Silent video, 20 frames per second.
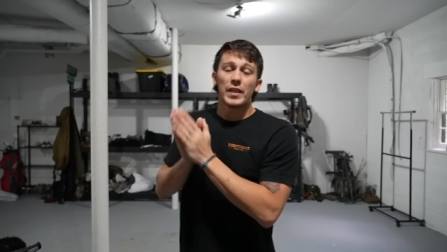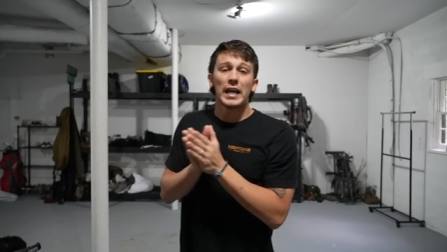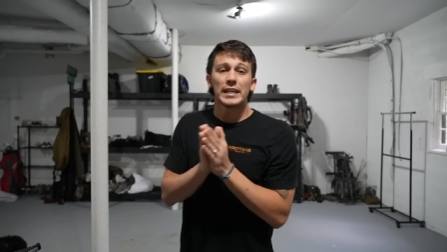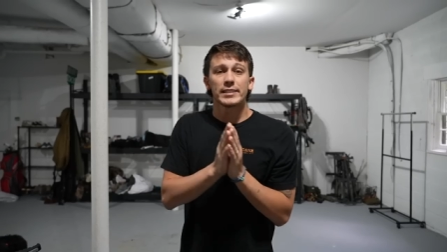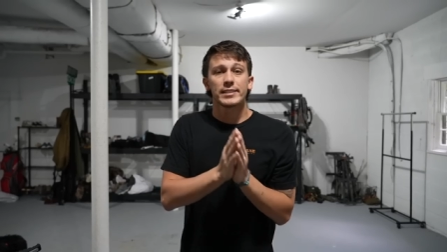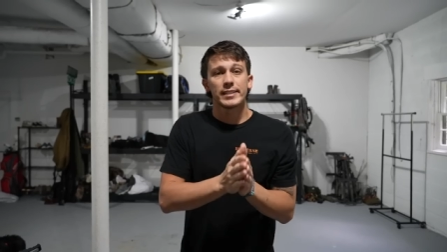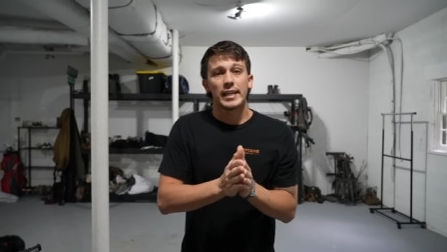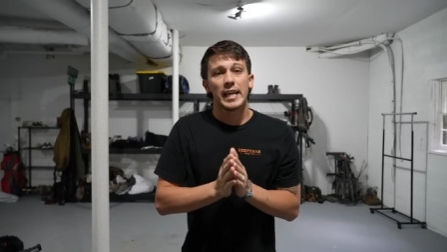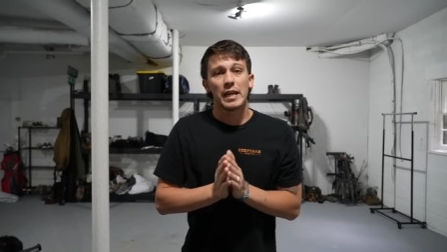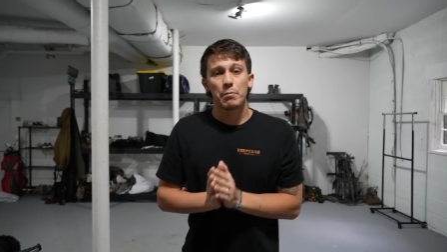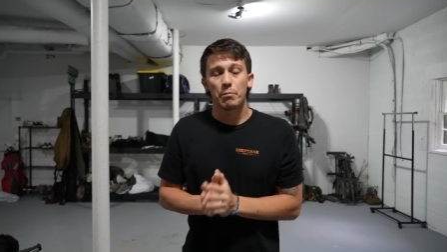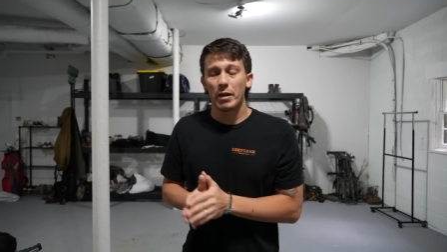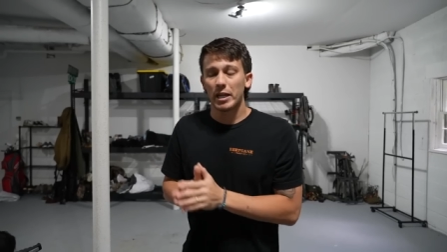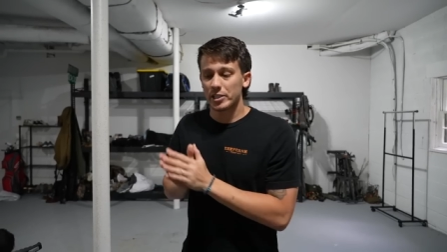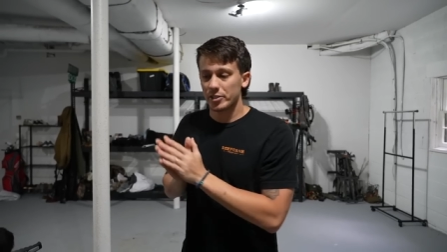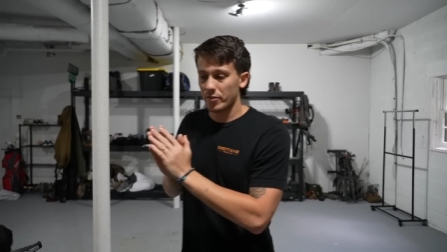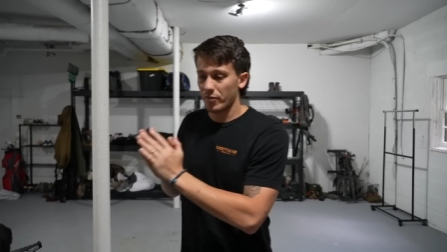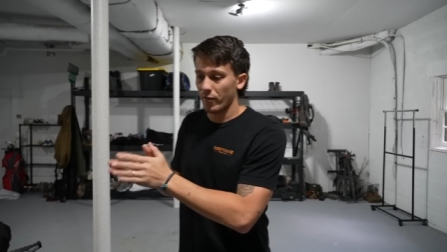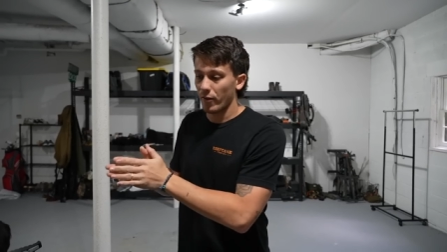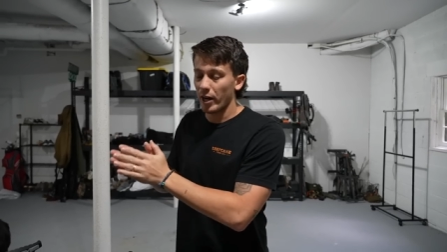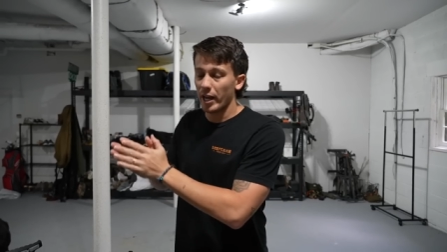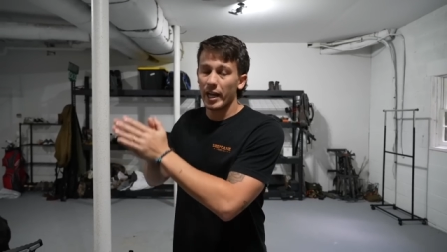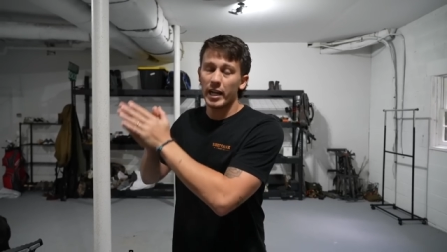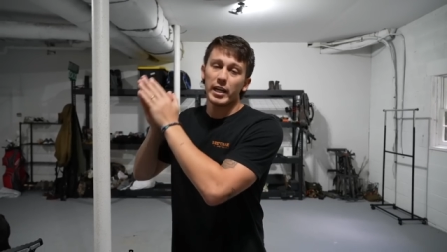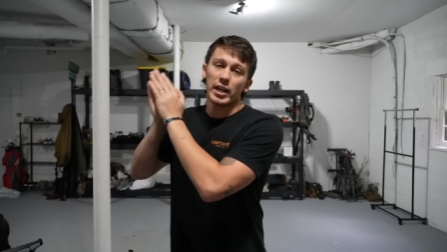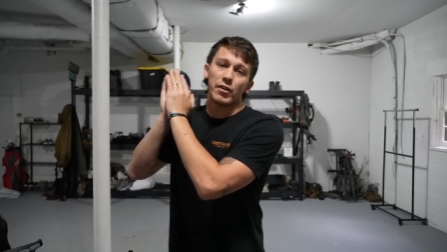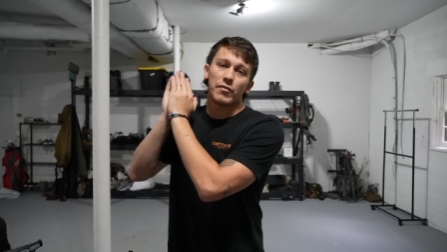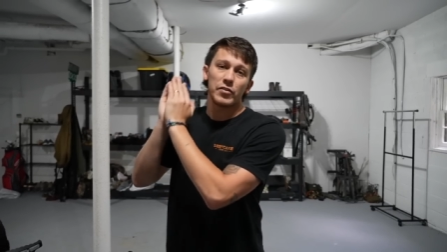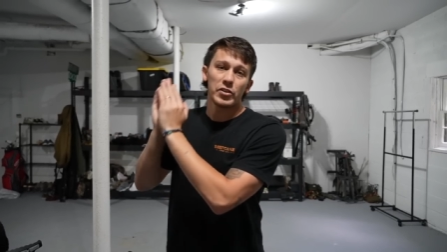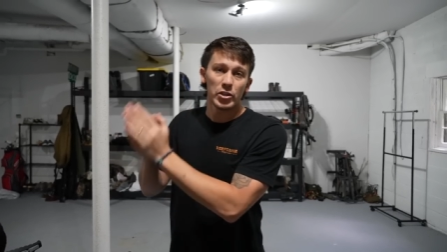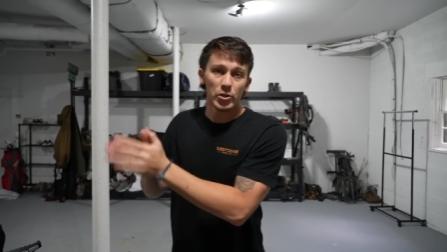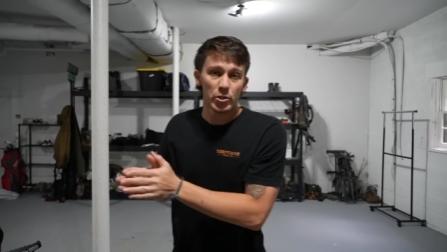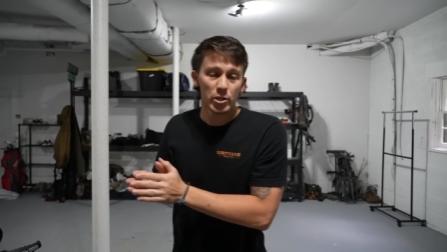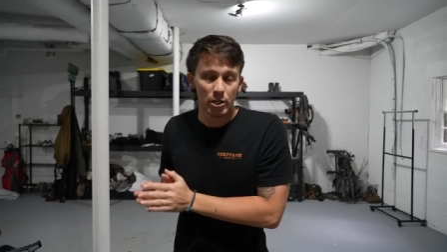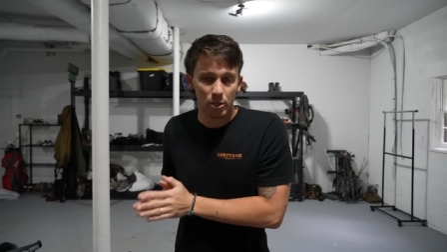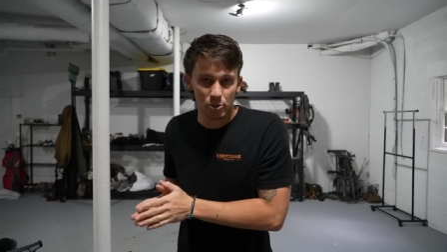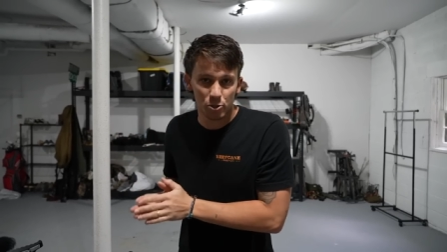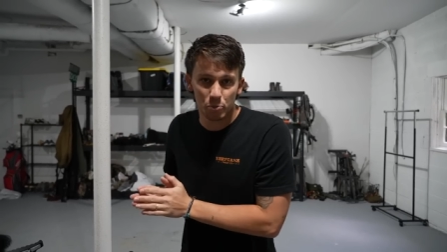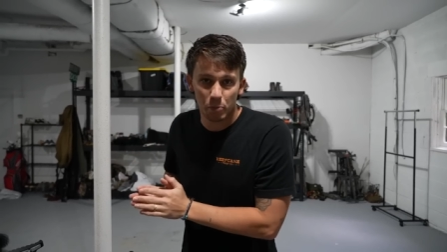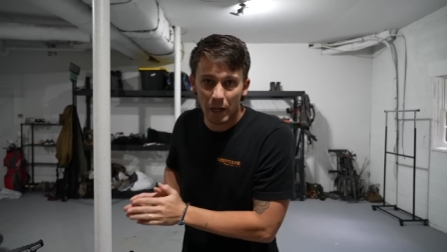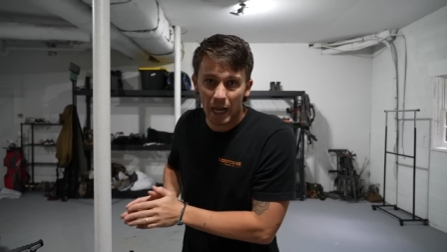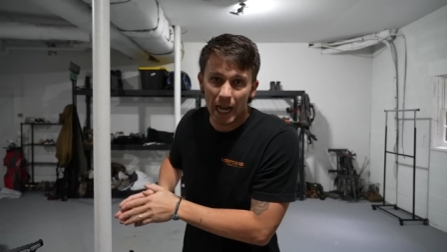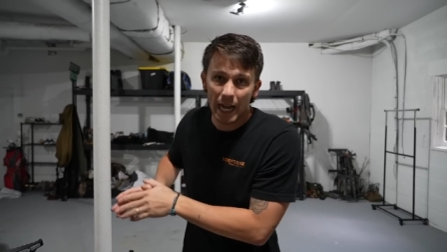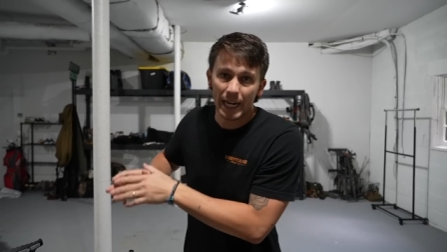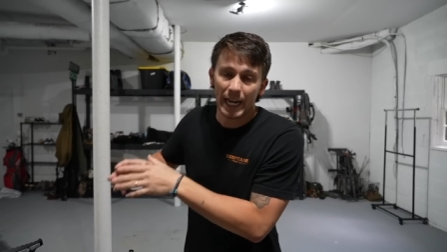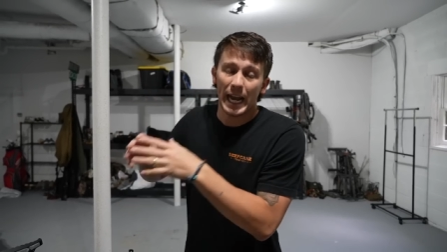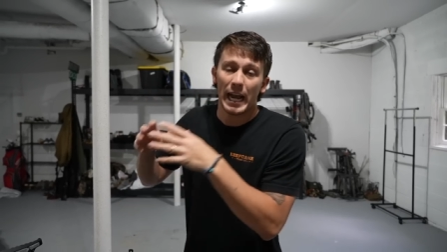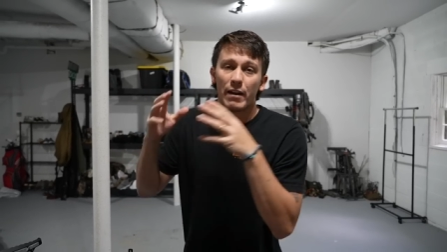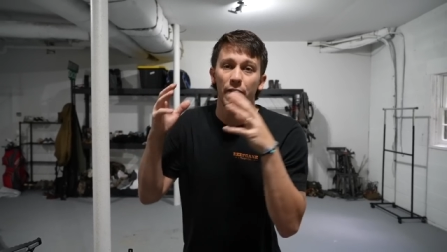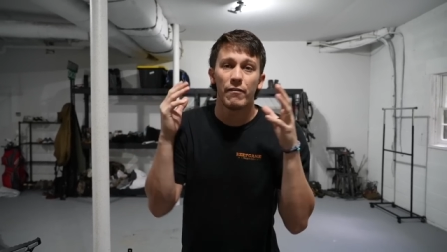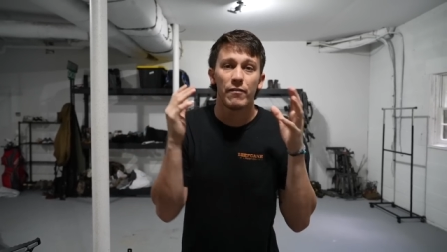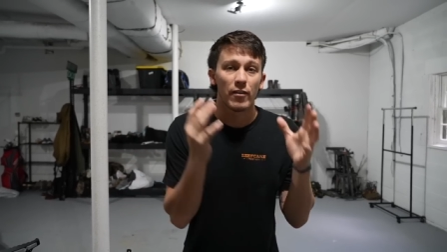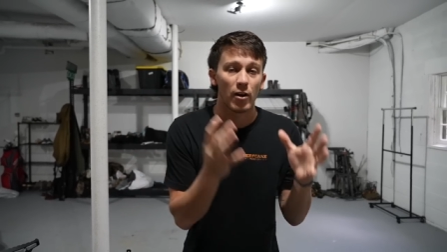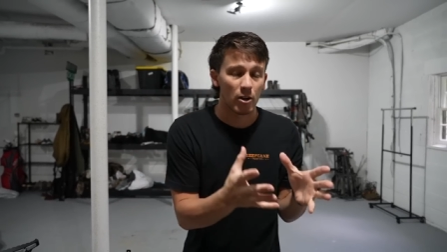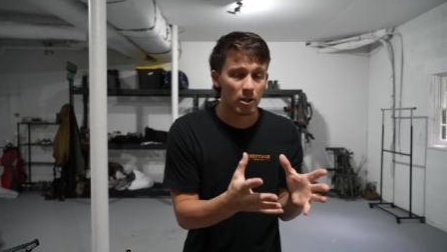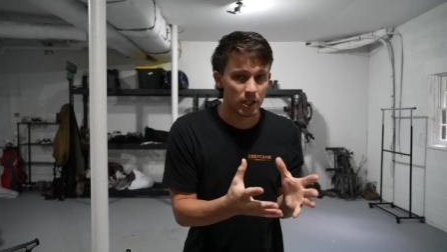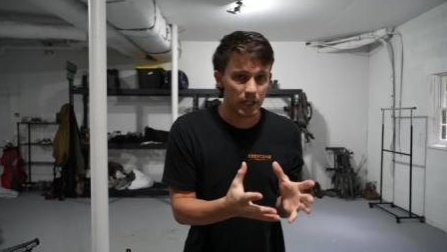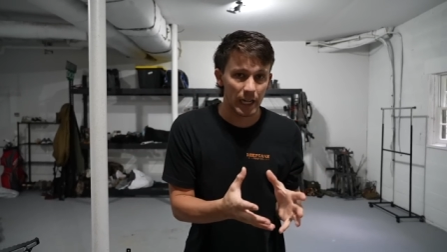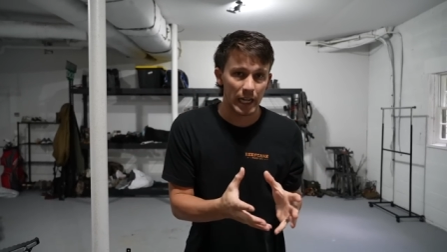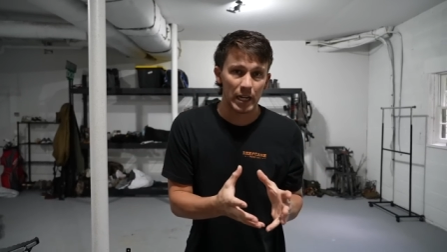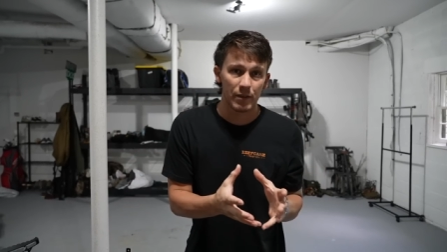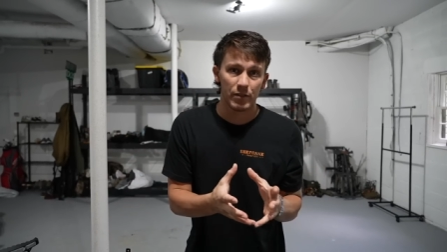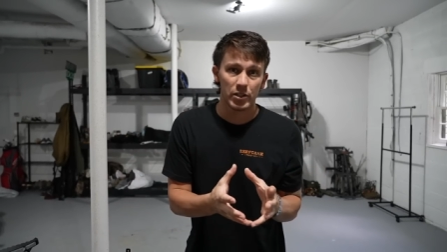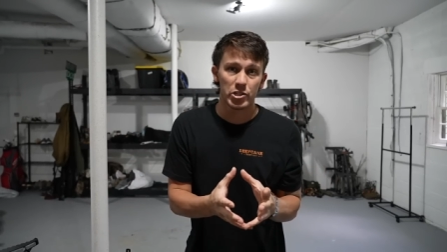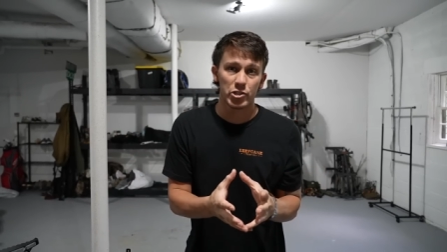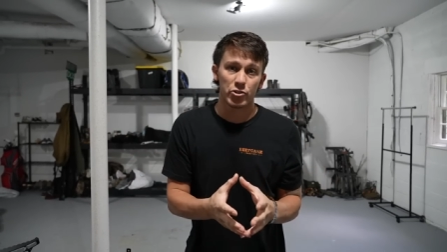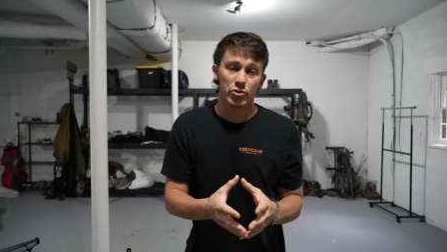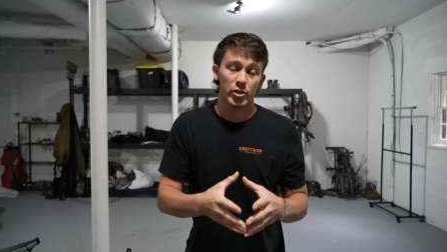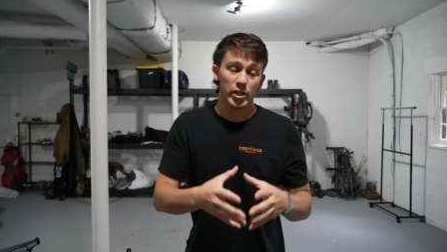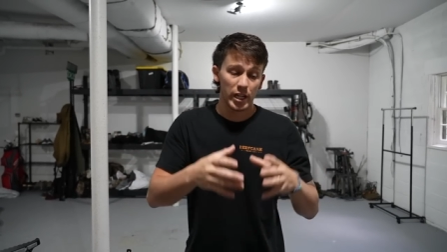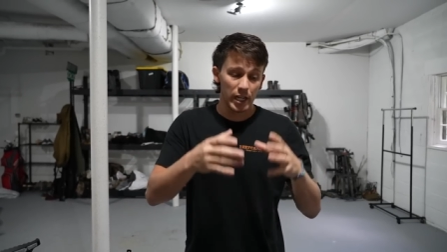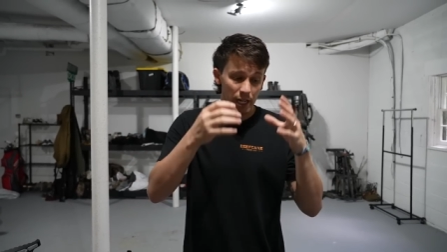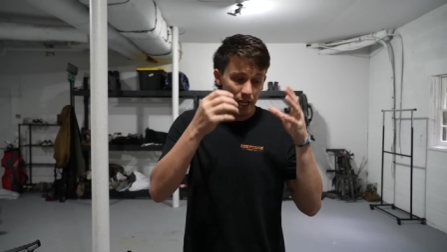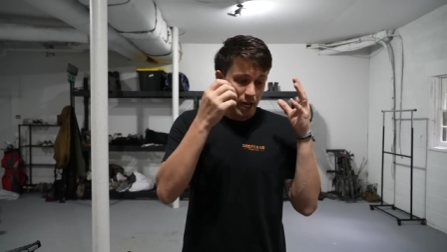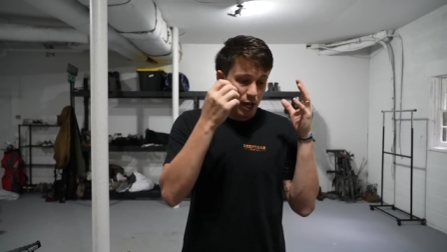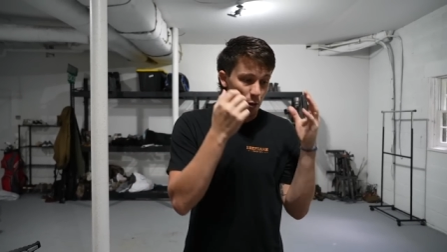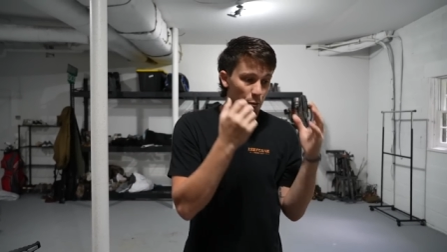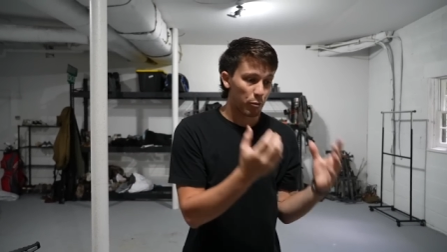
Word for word: That same best friend a few years back had fallen out of a tree,